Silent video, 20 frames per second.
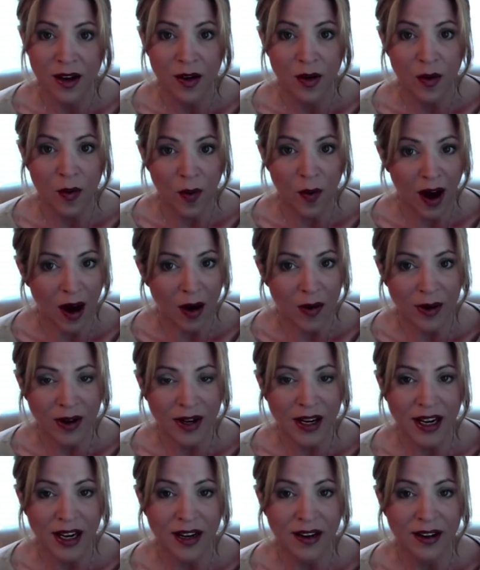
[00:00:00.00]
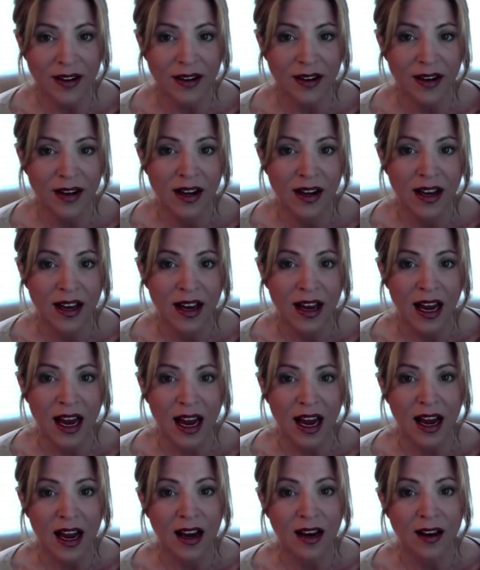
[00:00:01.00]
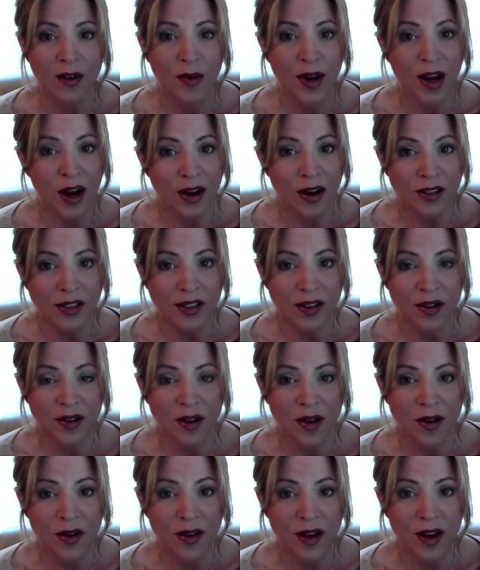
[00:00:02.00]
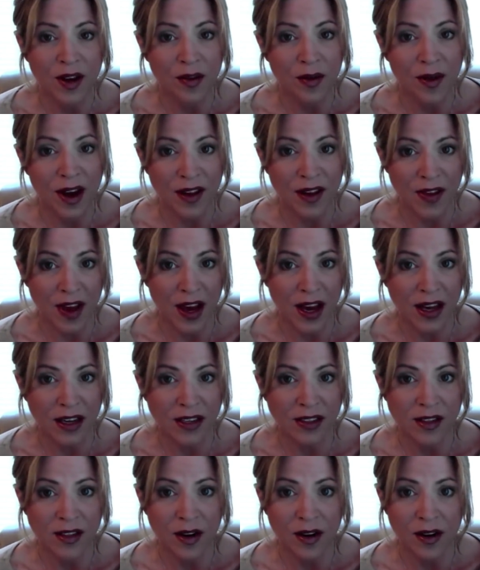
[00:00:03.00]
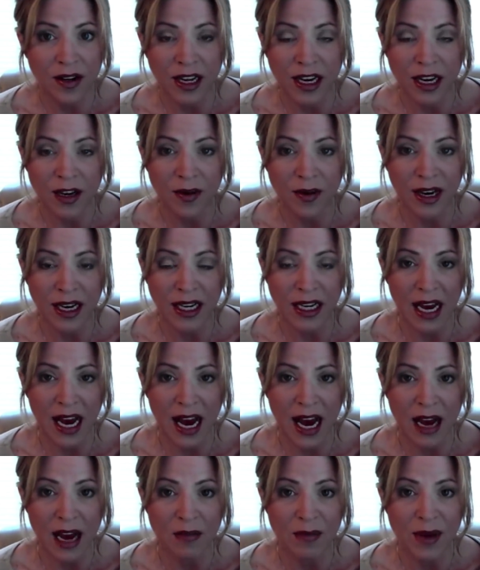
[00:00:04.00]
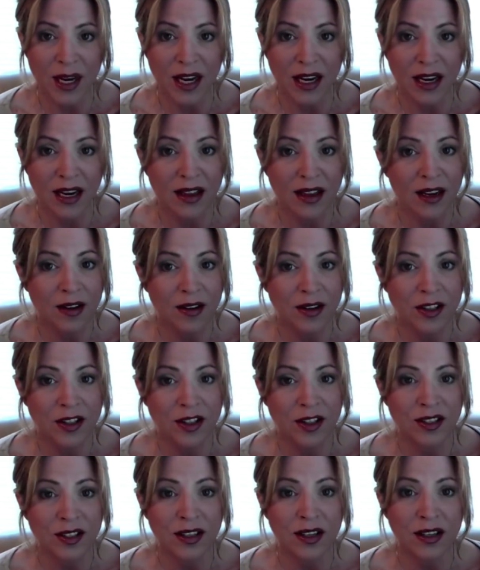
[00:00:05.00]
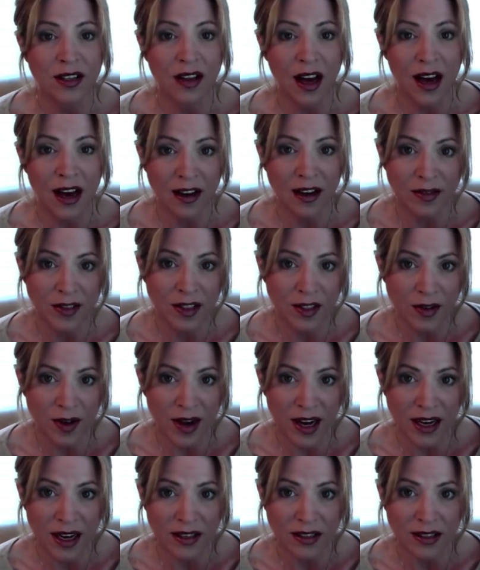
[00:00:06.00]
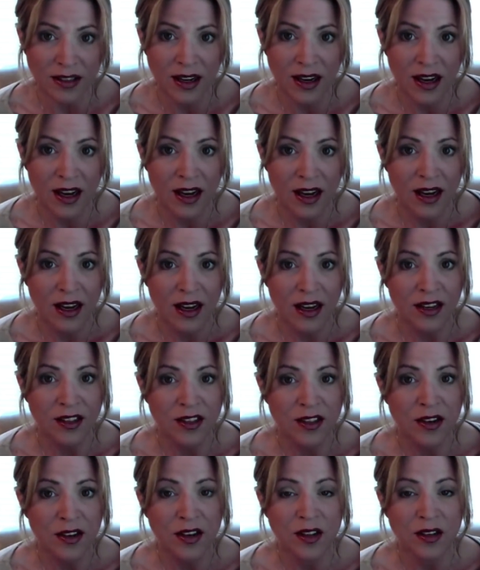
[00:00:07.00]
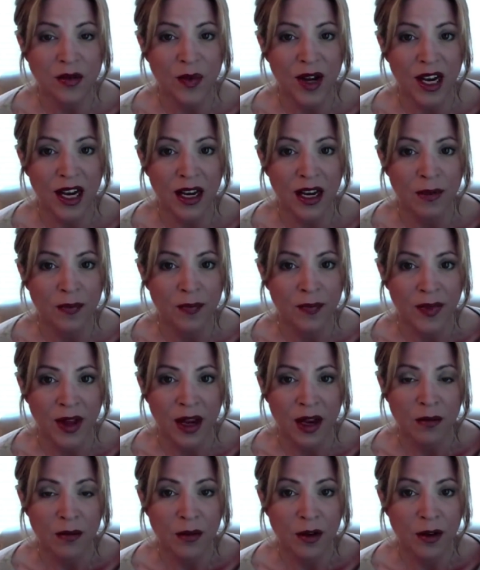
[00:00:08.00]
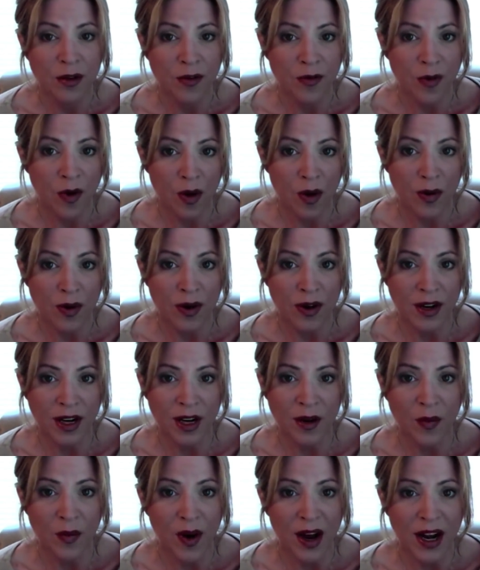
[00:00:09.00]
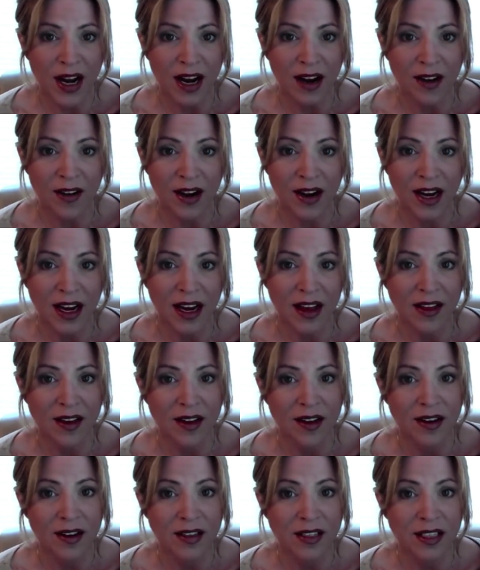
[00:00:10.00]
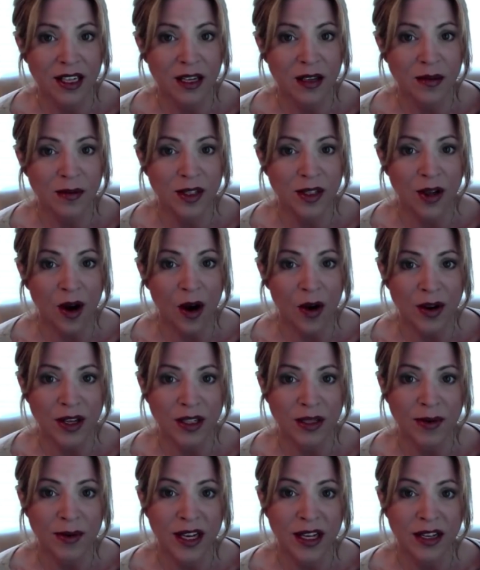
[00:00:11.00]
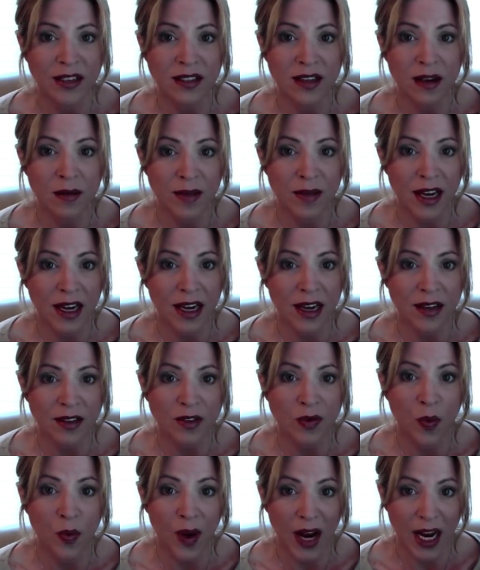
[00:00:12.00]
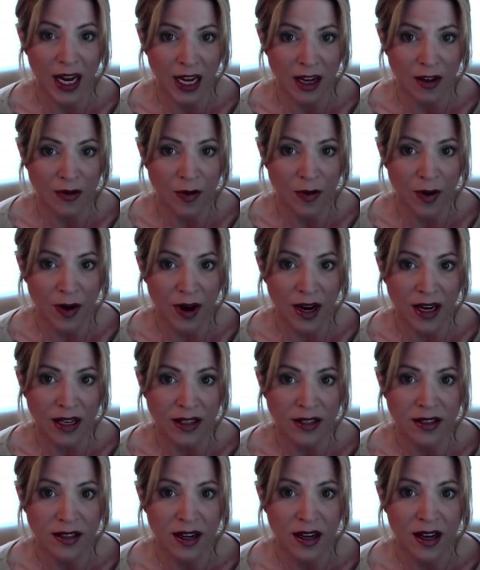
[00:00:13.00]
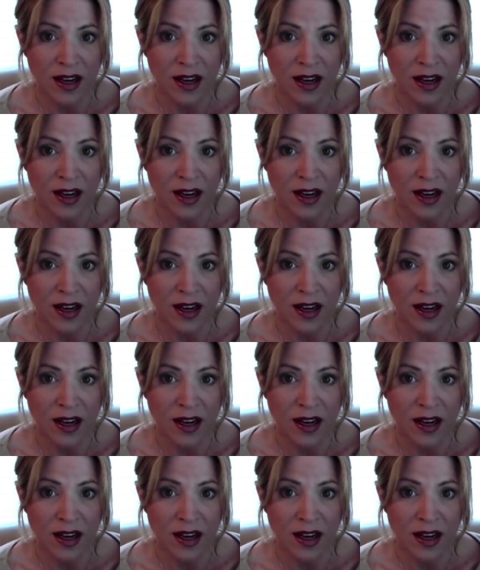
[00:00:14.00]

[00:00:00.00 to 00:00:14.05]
while we're here. And we also know that great things are getting ready to happen, and there is just a lot of stress. As soon as we move forward in one area, there seems to always be something else waiting for us